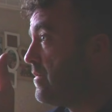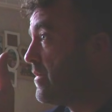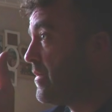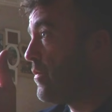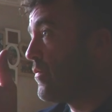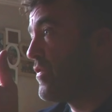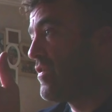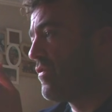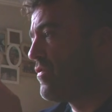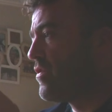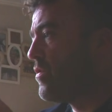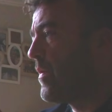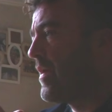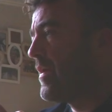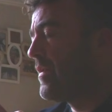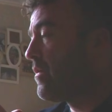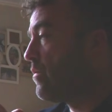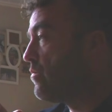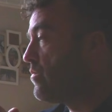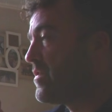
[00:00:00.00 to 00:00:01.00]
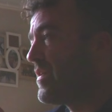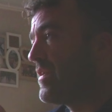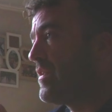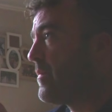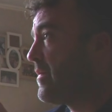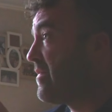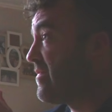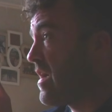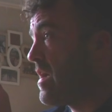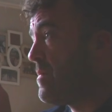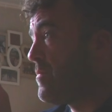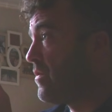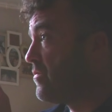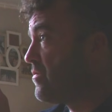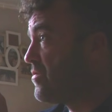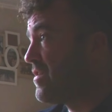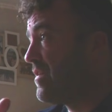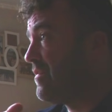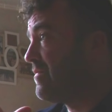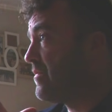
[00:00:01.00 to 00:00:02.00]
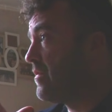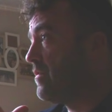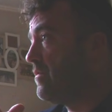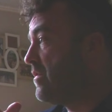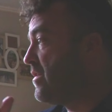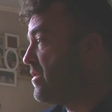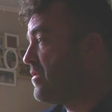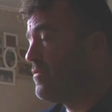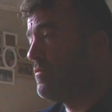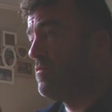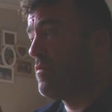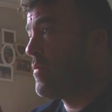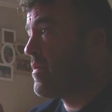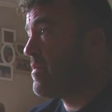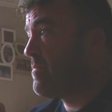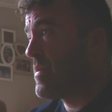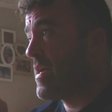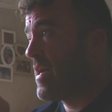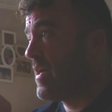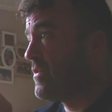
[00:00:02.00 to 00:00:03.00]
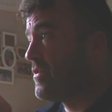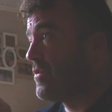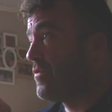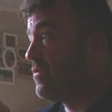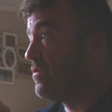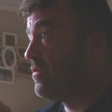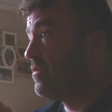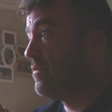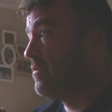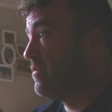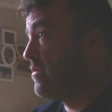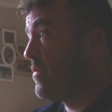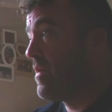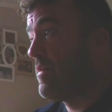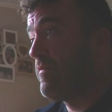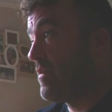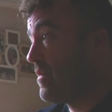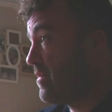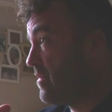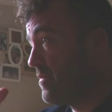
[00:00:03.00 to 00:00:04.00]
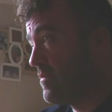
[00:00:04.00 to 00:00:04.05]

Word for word: you know, you're on your wing. Don't take the. If I'm on shift, you do it behind your door, whoever.